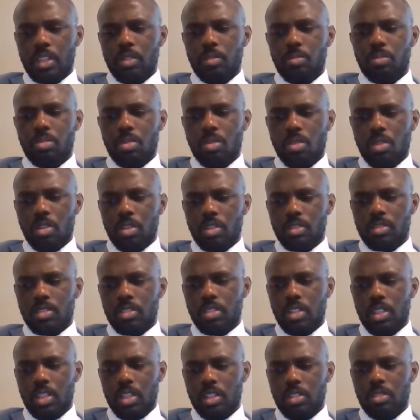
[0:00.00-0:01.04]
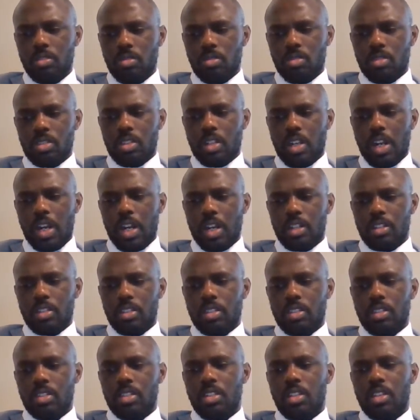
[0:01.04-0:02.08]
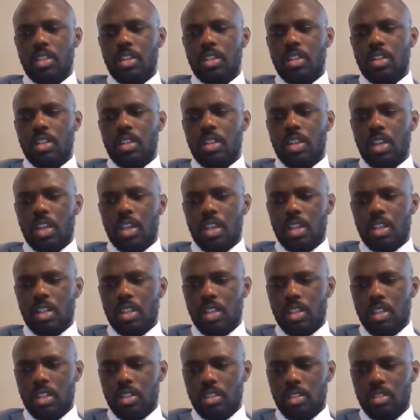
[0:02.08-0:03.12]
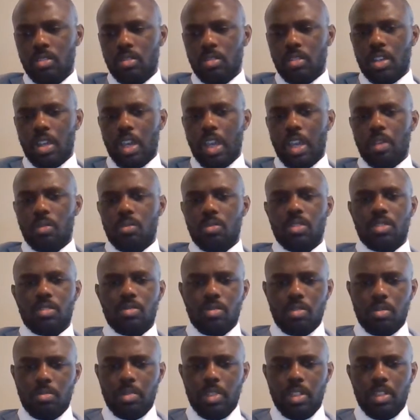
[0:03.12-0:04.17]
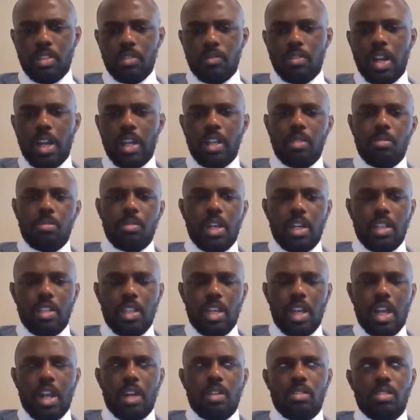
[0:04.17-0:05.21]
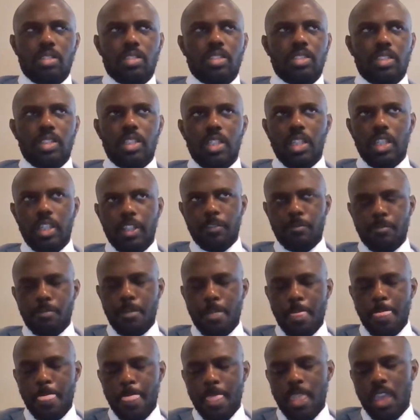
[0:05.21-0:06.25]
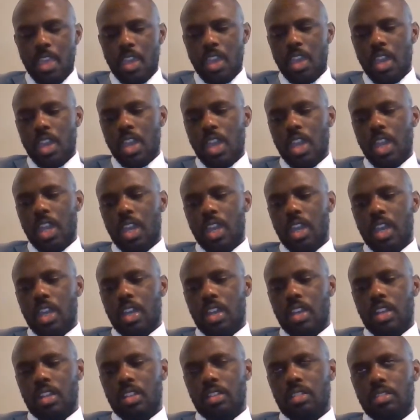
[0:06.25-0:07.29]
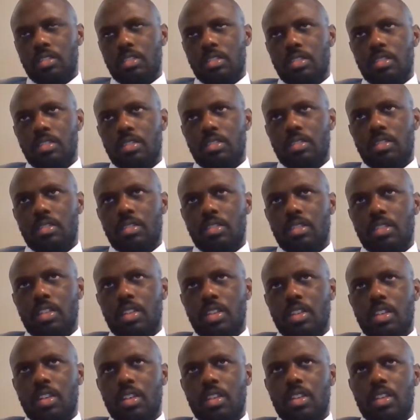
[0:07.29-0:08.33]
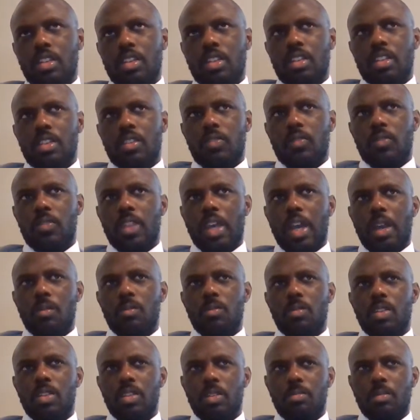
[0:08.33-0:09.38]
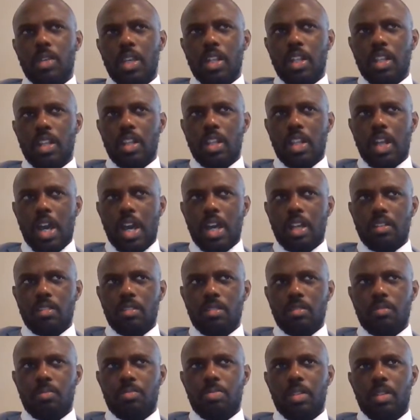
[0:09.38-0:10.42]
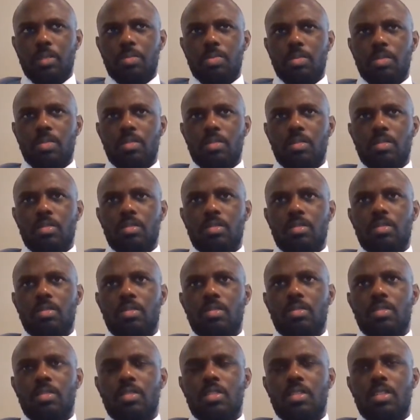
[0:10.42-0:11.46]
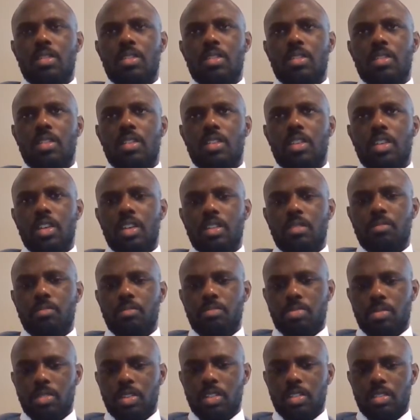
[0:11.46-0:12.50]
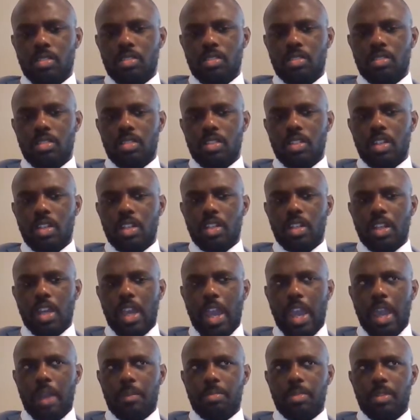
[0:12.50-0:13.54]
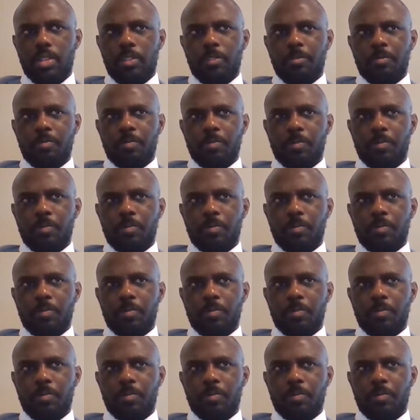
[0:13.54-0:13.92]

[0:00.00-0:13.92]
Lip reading: ports in Northern Ireland and in the UK, which would be divided by the Irish Sea, and that really made a lot of people in Britain unhappy.